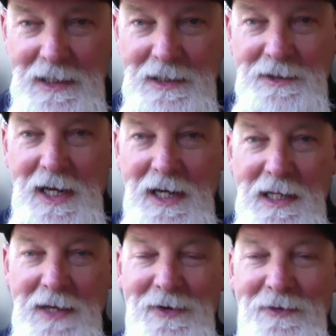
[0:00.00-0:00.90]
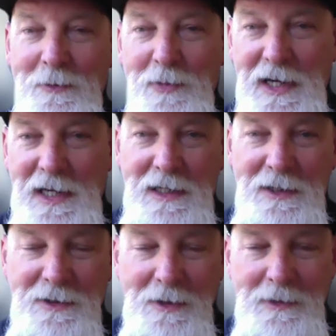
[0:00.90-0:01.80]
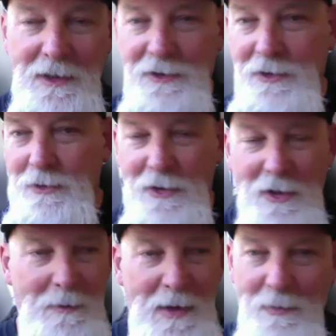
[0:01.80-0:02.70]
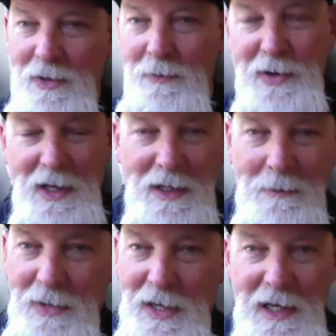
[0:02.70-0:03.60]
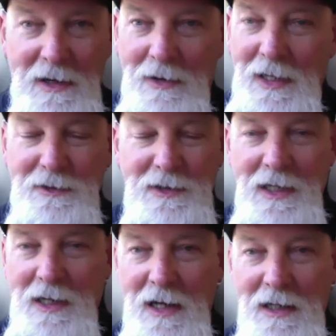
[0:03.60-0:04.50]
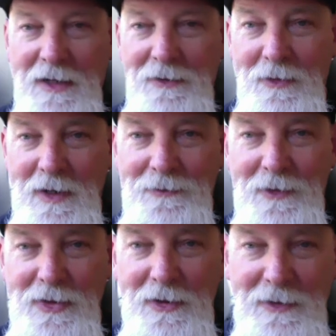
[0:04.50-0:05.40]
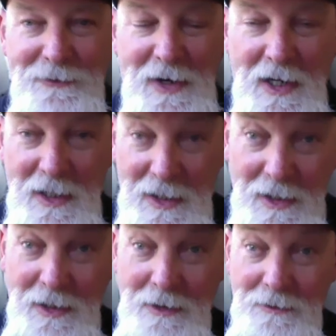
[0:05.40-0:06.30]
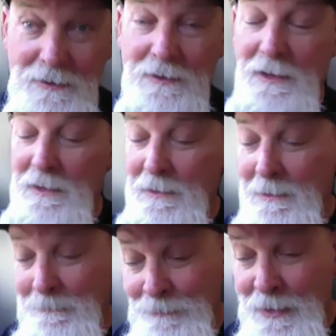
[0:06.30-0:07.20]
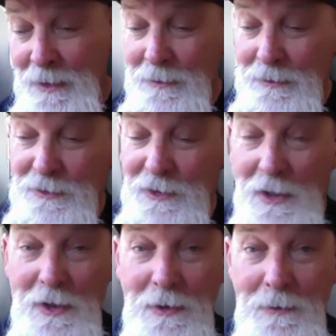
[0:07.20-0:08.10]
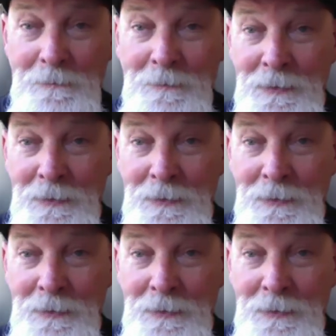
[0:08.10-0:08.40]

they decided to give everybody indeterminate shoot term. They built Pelican Bay and all that shit and locked everyone up for 30 fucking years. So,